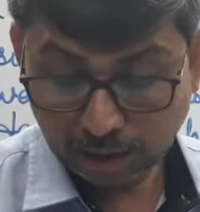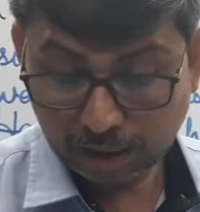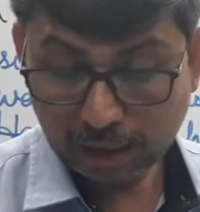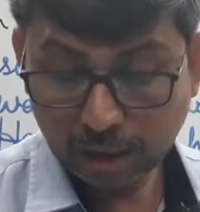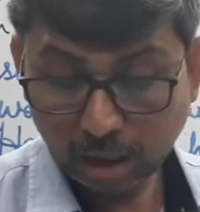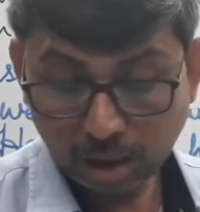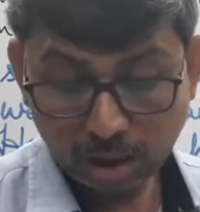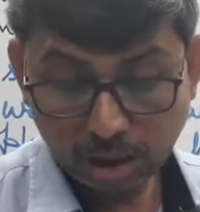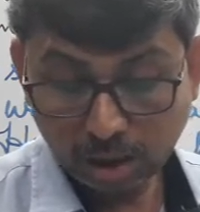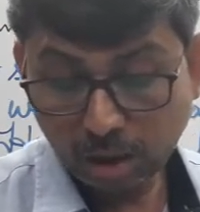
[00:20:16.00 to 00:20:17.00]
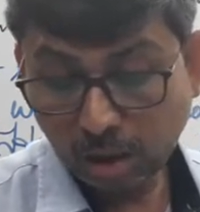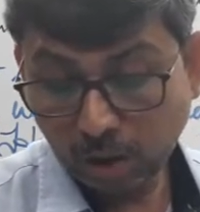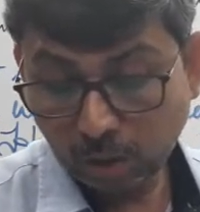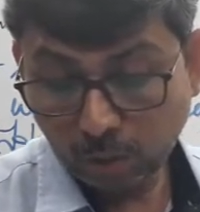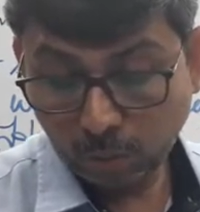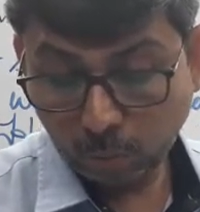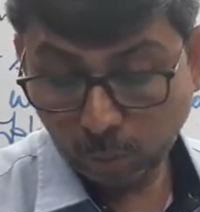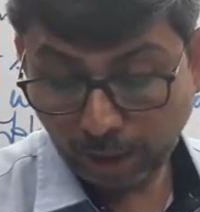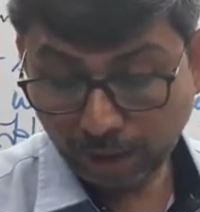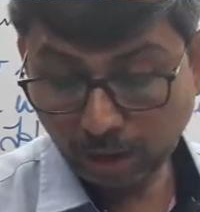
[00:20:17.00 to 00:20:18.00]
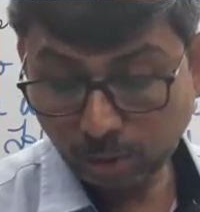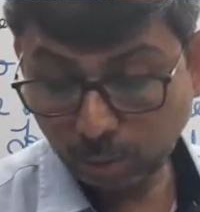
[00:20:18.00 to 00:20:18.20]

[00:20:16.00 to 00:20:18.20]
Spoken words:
he went